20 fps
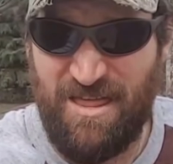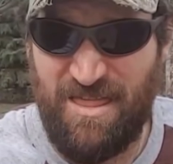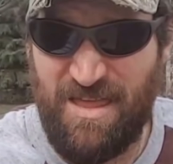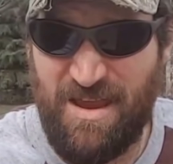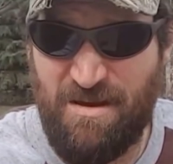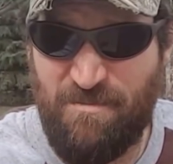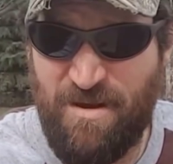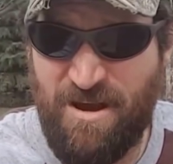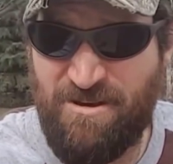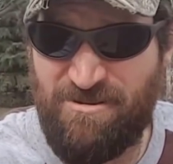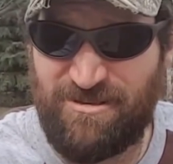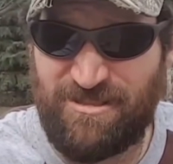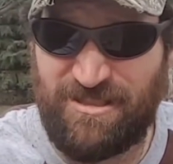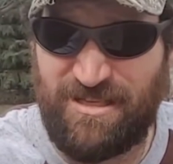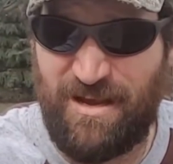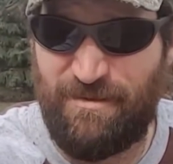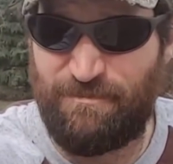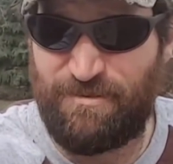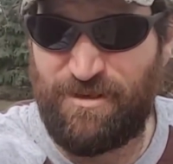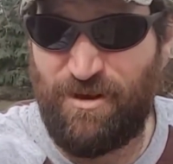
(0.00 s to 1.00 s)
the Ameri
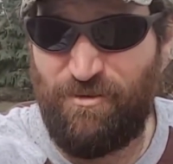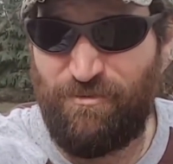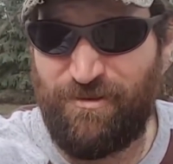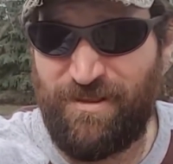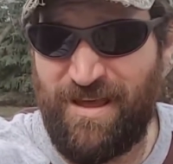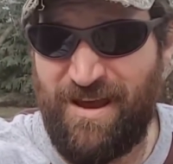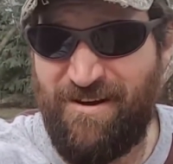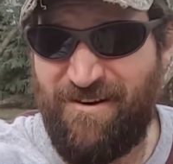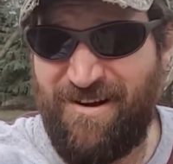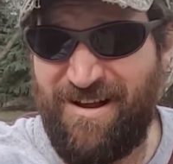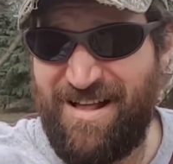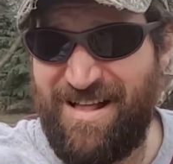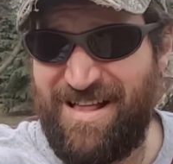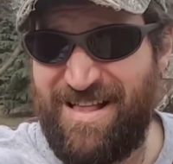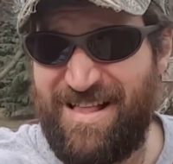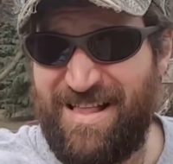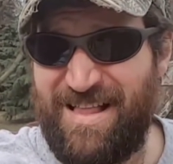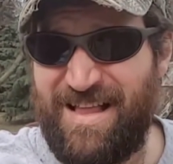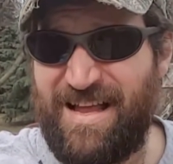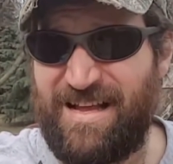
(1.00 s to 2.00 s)
steps over there,
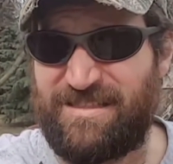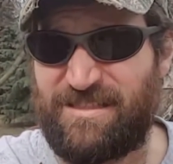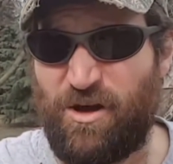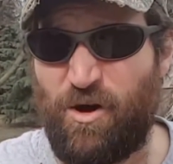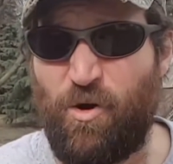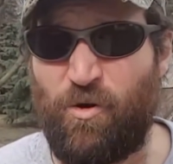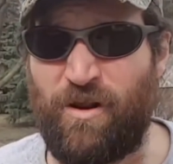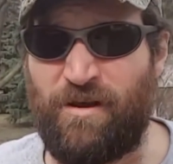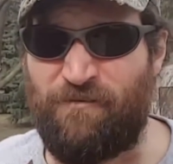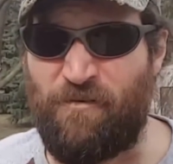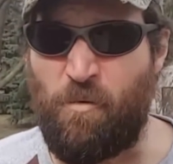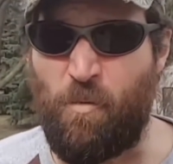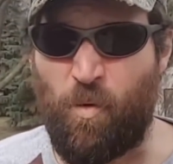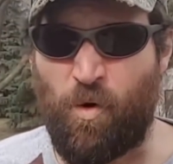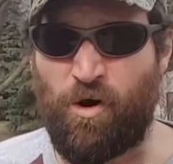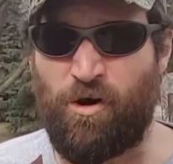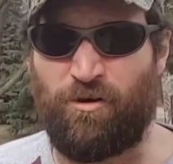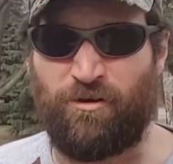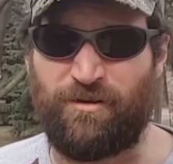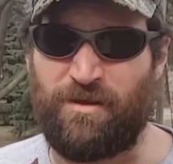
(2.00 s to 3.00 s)
it's a whole different
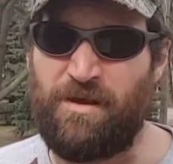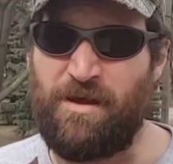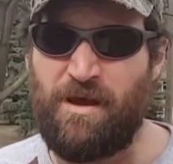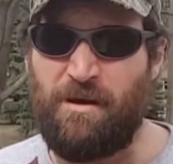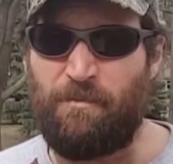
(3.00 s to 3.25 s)
world.